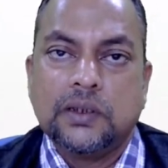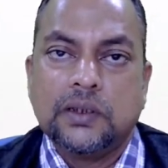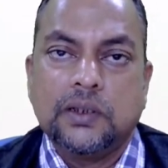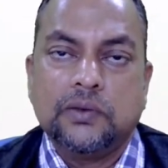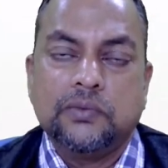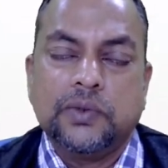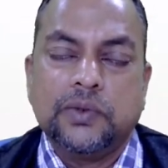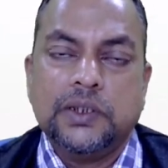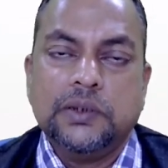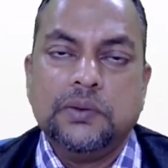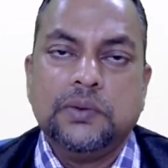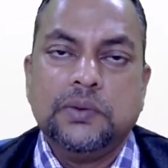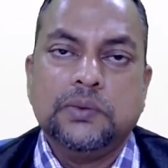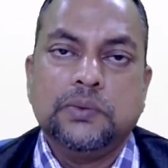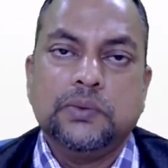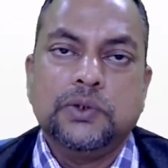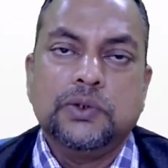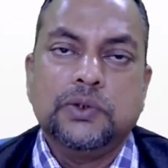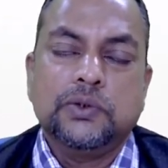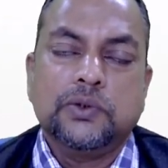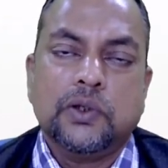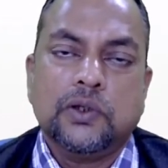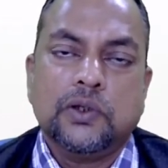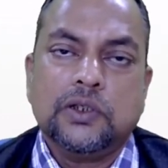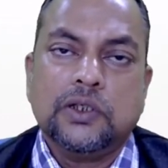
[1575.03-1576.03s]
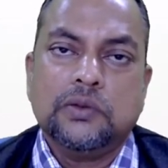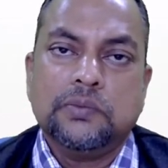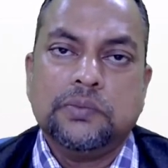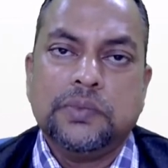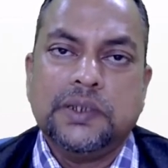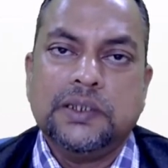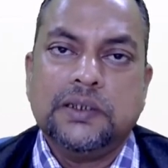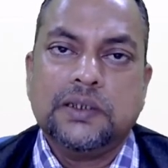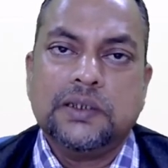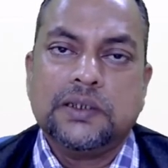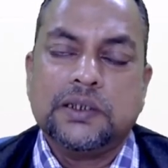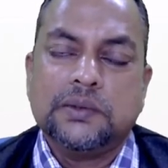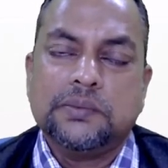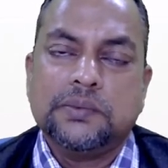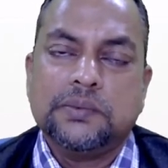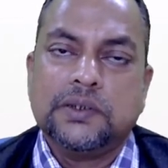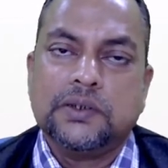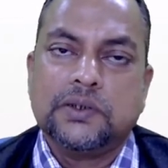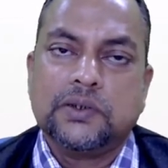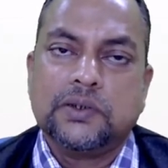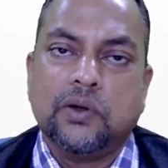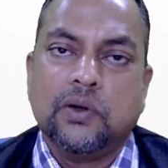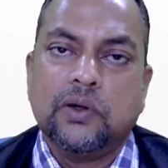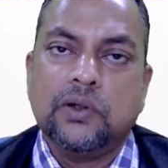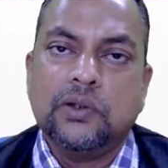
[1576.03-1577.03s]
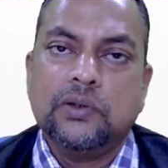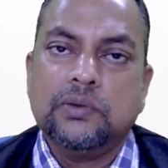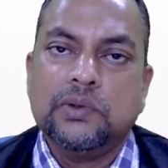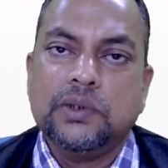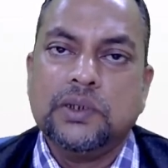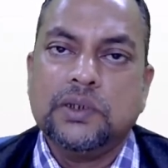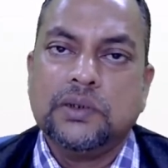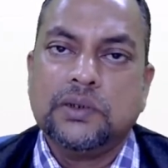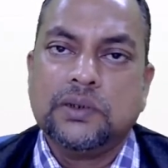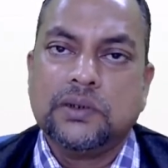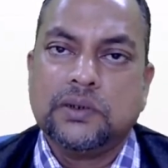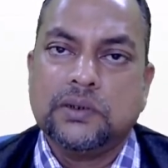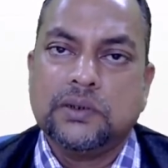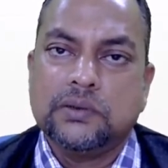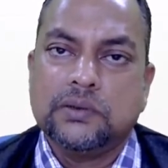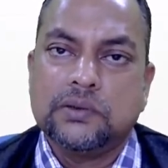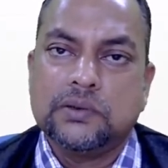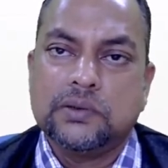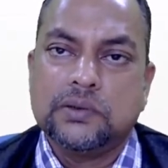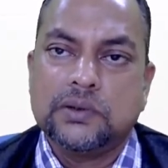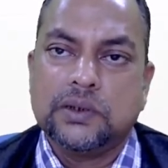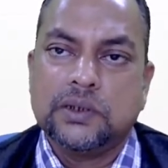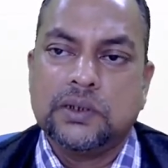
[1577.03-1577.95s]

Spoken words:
Now, whenever we talk of mentorship, it's always,